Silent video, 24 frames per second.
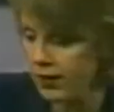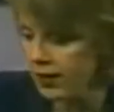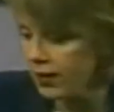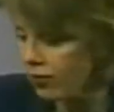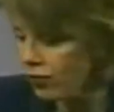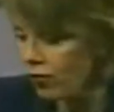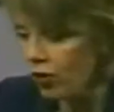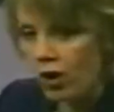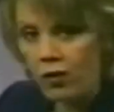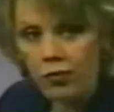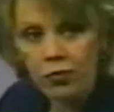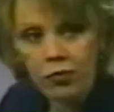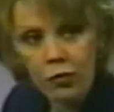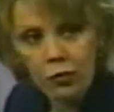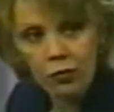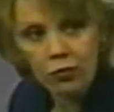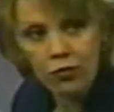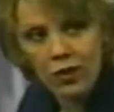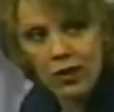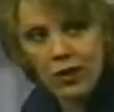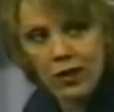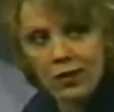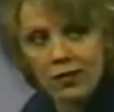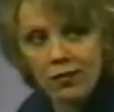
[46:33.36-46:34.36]
But he taught
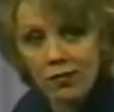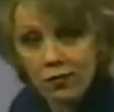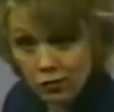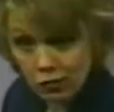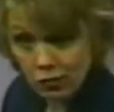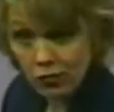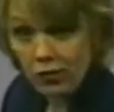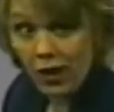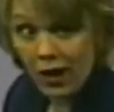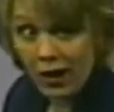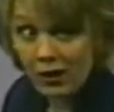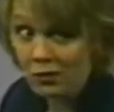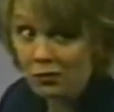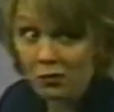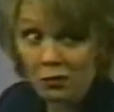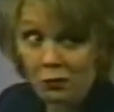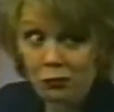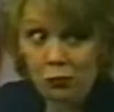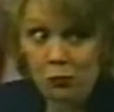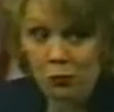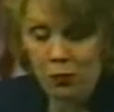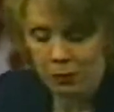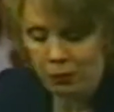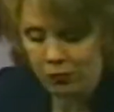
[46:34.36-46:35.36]
those kids, did, I don't know
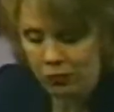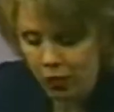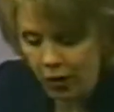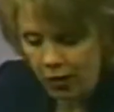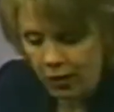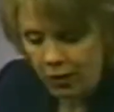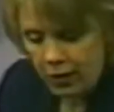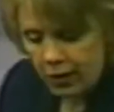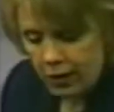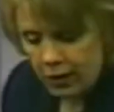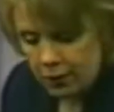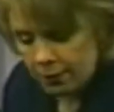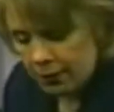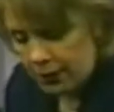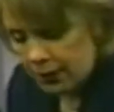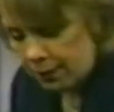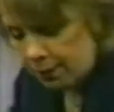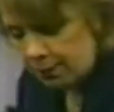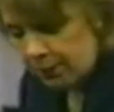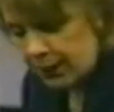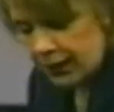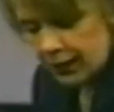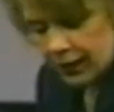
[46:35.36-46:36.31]
if you people saw, made a